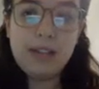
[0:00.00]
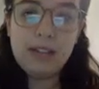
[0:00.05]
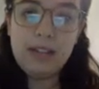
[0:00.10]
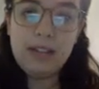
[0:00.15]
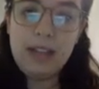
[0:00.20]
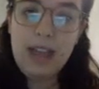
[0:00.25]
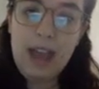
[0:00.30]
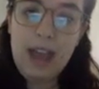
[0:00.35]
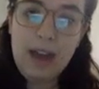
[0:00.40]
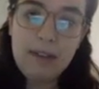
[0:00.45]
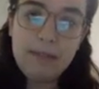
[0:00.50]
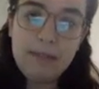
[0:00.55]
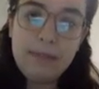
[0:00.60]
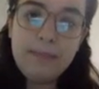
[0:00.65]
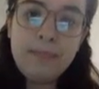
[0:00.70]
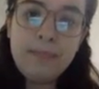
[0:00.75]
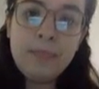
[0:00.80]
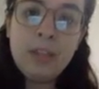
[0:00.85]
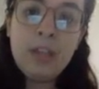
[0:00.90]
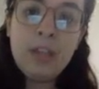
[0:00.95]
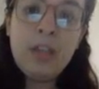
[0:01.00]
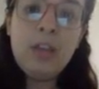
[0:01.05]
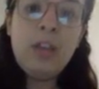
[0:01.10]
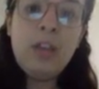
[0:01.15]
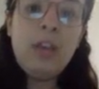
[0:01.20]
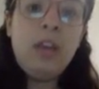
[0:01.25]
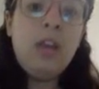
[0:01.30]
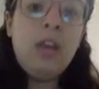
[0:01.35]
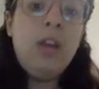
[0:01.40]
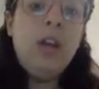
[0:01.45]
that they have.
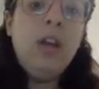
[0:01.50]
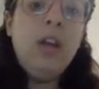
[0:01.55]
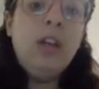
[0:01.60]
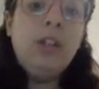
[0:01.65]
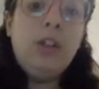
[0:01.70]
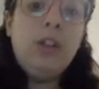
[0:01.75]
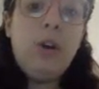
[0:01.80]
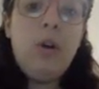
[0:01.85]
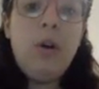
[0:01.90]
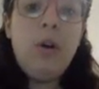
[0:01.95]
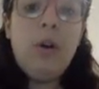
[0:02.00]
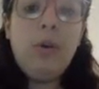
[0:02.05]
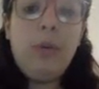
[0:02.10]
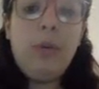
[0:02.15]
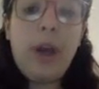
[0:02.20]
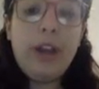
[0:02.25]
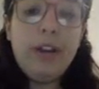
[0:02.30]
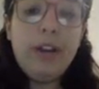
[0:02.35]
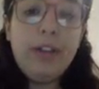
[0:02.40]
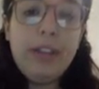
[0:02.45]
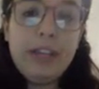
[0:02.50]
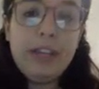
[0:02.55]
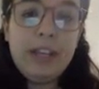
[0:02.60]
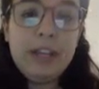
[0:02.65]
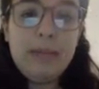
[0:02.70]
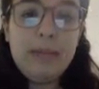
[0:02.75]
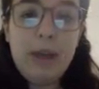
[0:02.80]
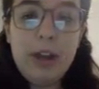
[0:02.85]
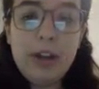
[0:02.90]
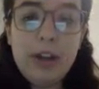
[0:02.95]
So while you're
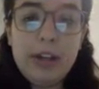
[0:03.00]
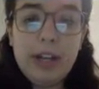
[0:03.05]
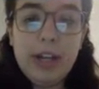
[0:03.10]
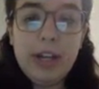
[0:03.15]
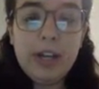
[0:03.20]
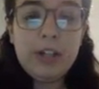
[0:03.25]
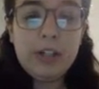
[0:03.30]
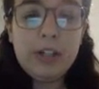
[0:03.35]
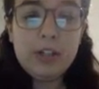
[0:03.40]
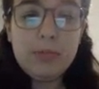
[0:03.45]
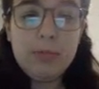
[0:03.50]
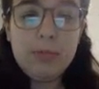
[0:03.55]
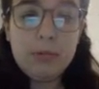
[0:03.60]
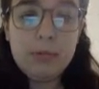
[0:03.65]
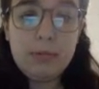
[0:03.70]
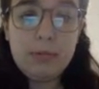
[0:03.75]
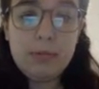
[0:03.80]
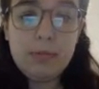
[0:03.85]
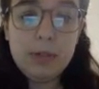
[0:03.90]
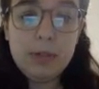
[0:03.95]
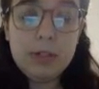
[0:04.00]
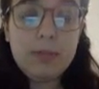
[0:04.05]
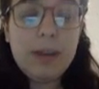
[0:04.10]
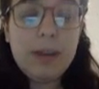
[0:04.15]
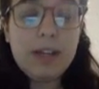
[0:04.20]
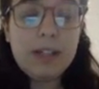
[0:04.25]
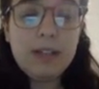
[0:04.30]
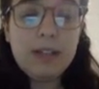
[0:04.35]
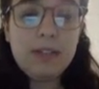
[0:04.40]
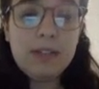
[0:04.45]
thinking about your character's
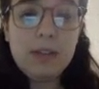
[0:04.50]
perspective,